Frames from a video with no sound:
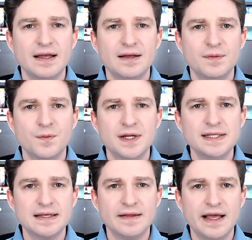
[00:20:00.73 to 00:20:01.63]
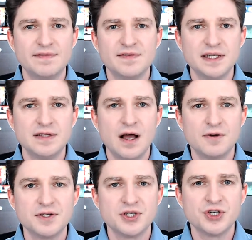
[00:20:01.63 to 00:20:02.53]
what is it, like
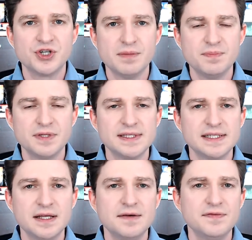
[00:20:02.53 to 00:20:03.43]
$15 a ship and stuff?